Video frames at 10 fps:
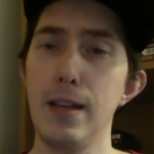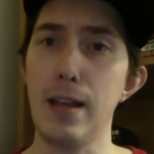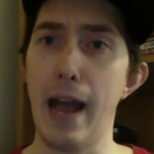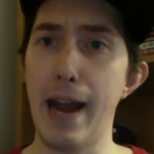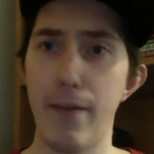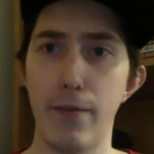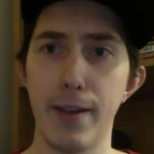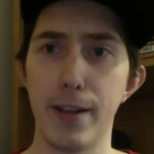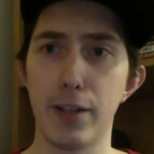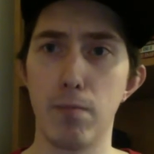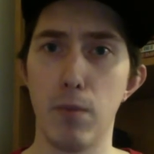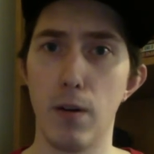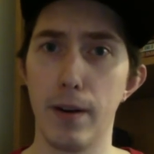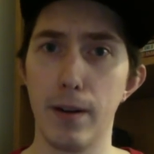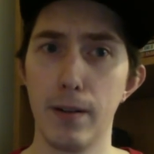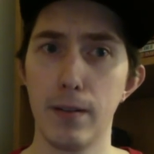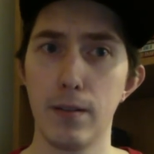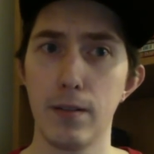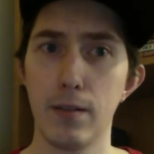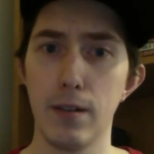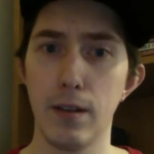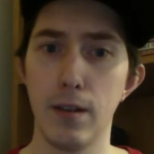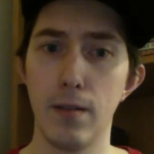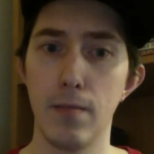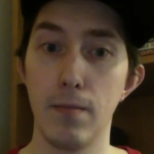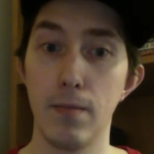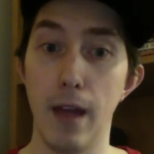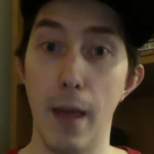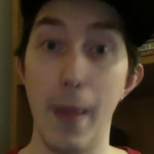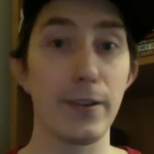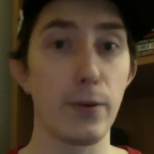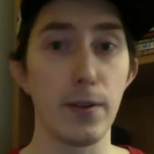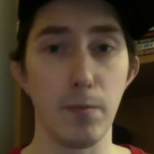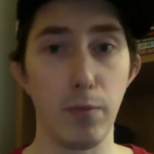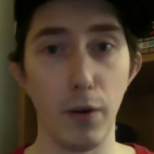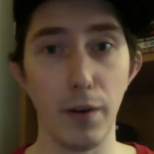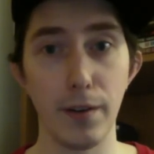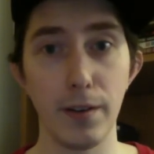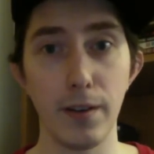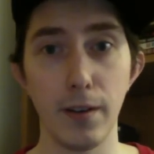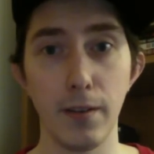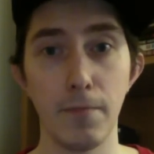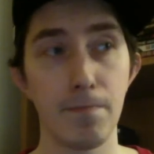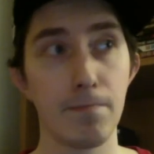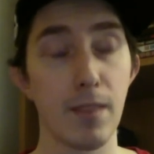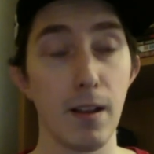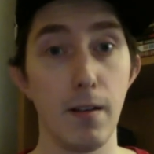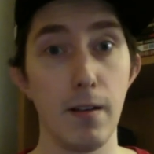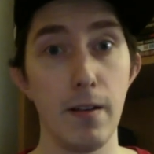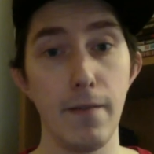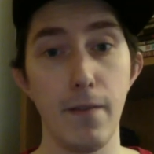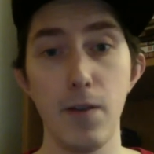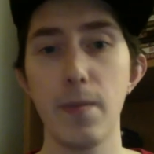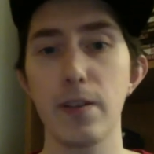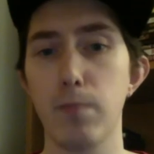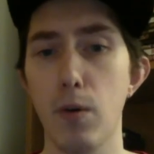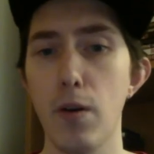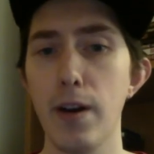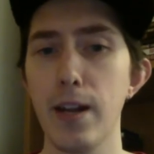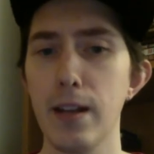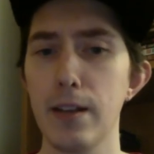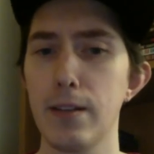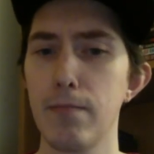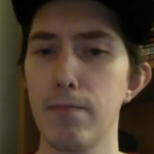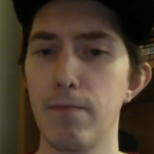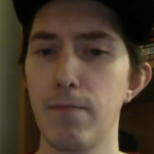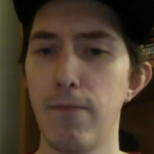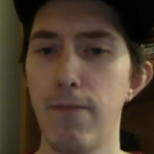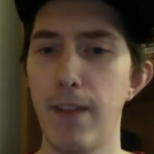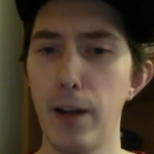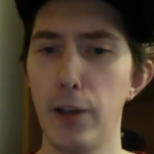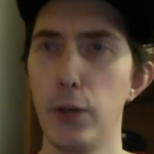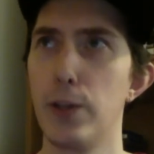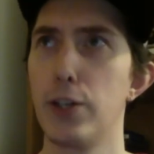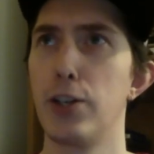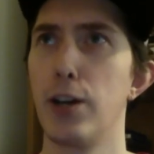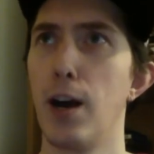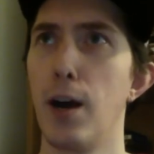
I never think it's boring, and, and that's always important. You know, if a film is boring, it's then failed to do its job.